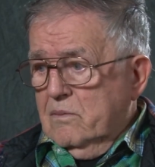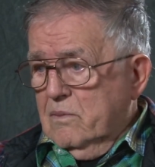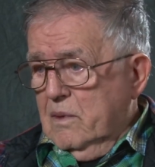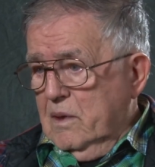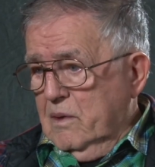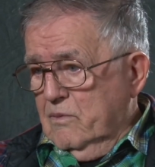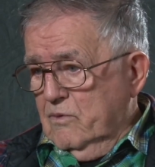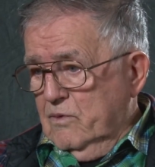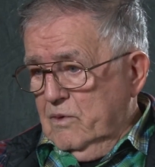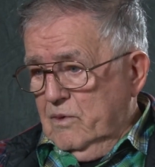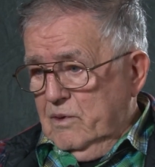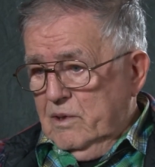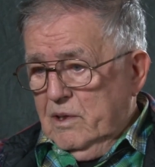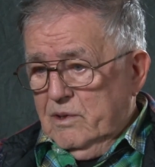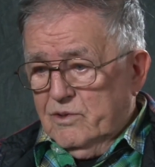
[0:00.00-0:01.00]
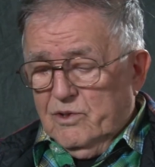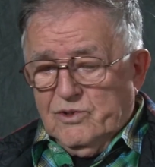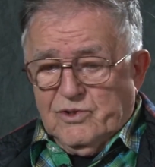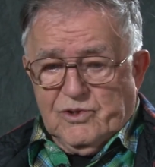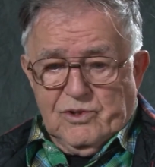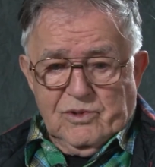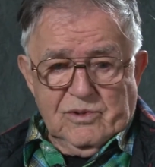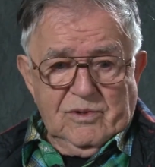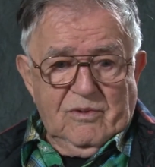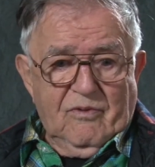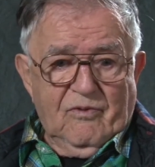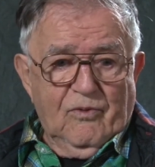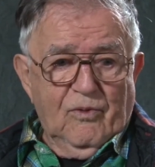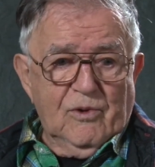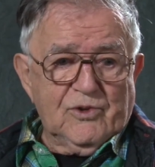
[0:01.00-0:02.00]
Not really. I'm just
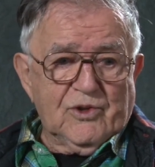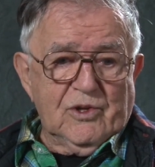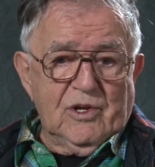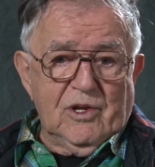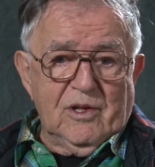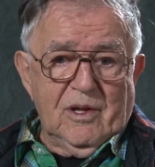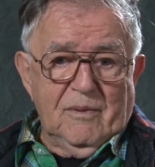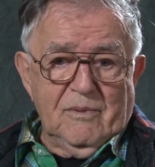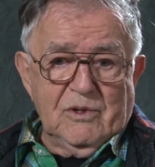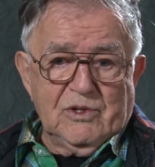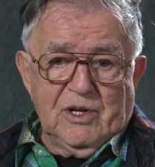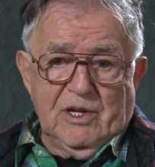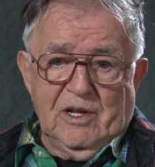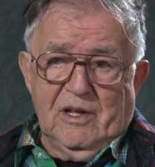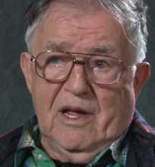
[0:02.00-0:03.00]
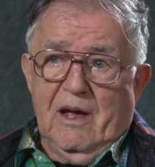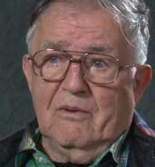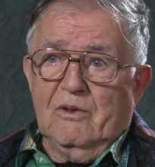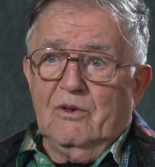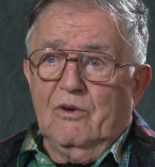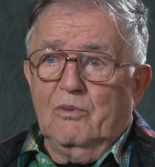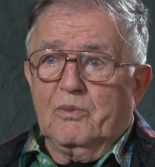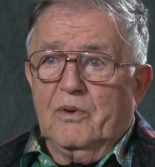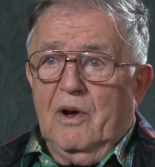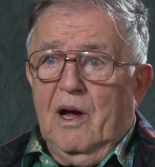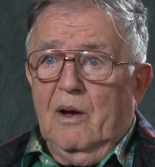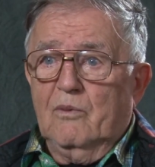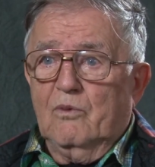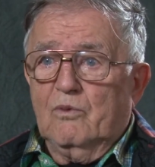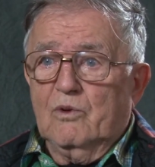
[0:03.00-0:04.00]
fortunate. I'm just in and out, no
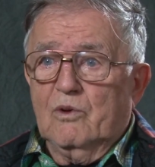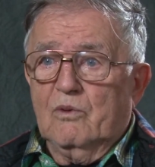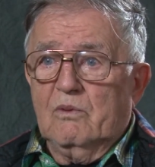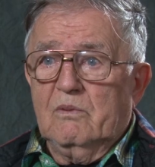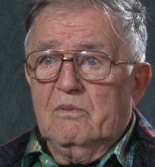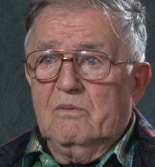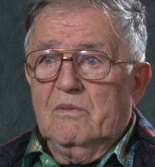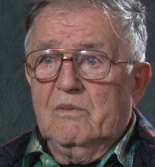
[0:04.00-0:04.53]
problem. Real